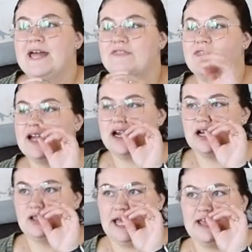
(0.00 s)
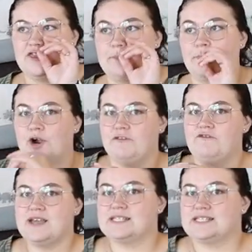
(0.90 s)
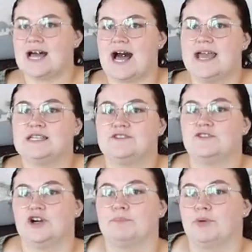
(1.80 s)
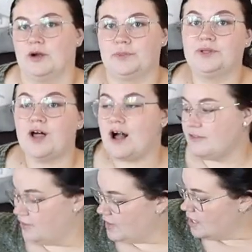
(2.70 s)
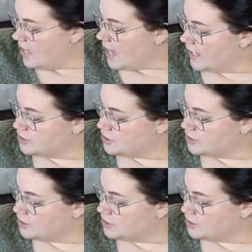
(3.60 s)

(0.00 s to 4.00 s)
they're like the perfect size for a burp cloth. I